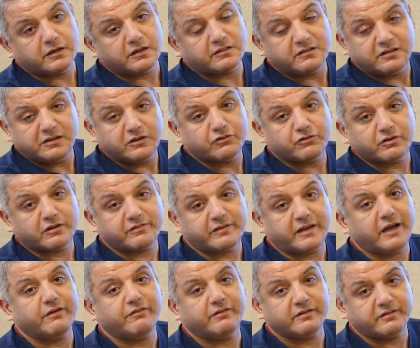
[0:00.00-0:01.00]
teach us
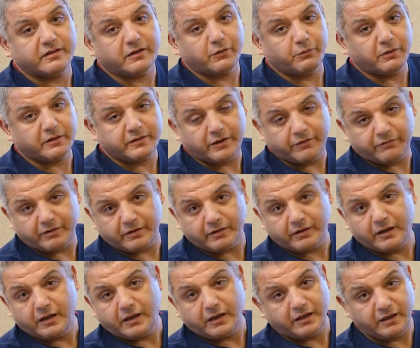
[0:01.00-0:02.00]
everything, whatever
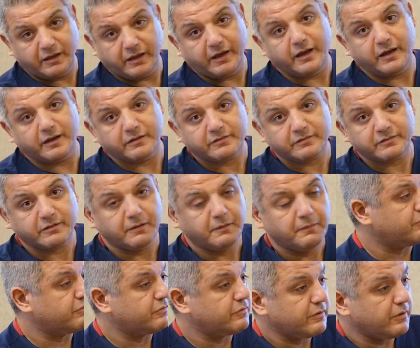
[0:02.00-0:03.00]
he has.
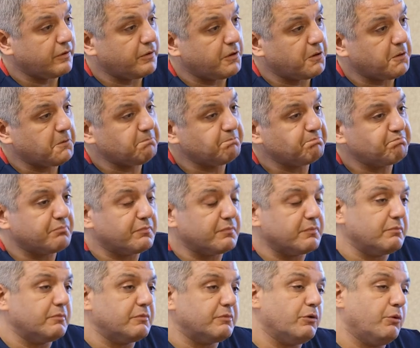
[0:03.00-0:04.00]
So
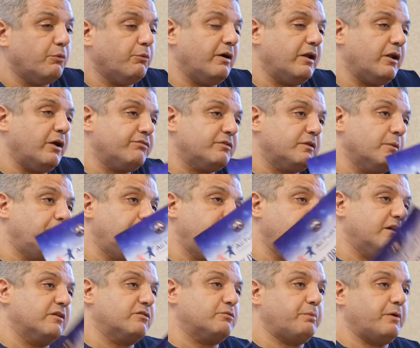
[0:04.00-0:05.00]
one of the
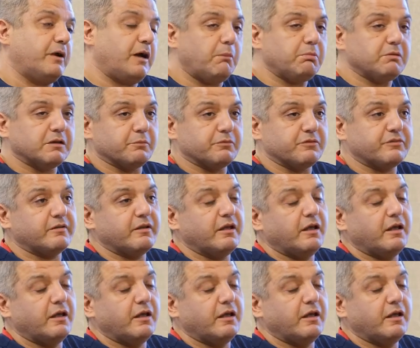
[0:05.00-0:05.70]
biggest problems